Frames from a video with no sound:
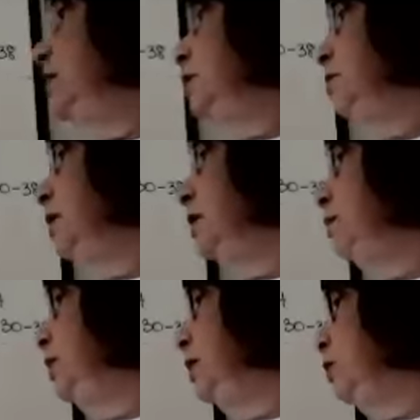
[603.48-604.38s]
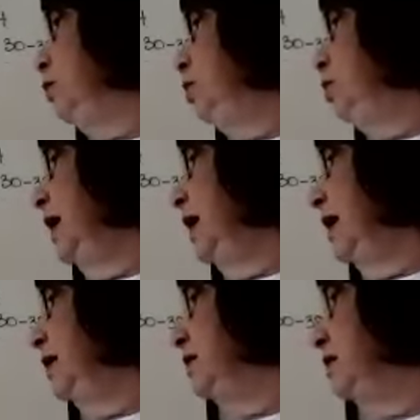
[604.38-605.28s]
So I'm going to put
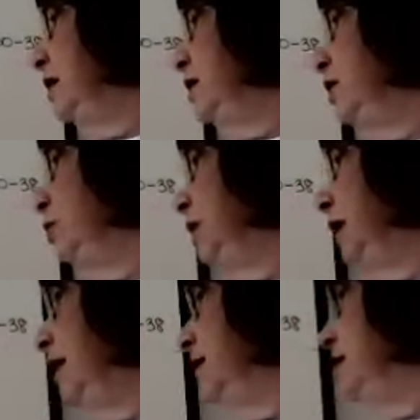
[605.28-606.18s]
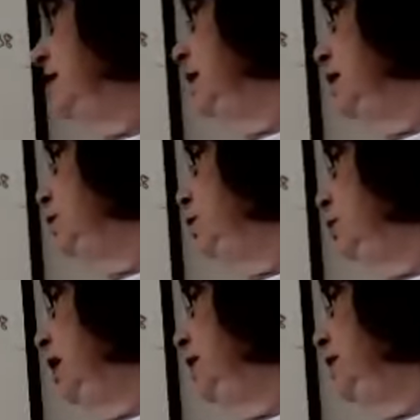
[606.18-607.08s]
3x and 3x in each
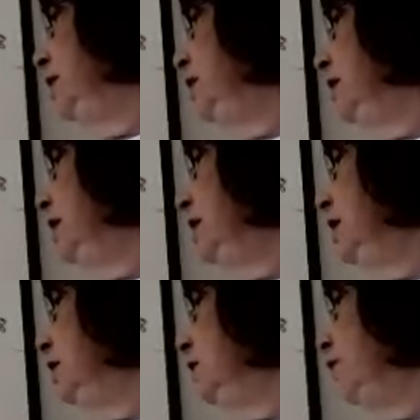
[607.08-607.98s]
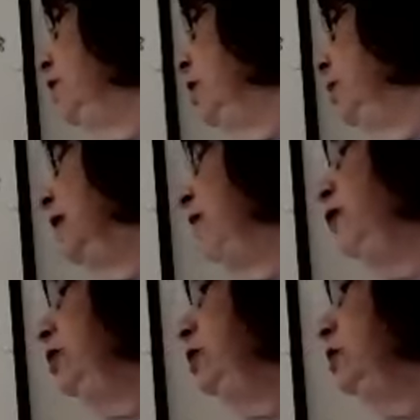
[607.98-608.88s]
parentheses for my
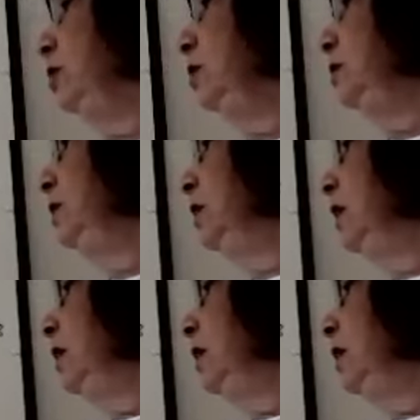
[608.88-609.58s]
first term,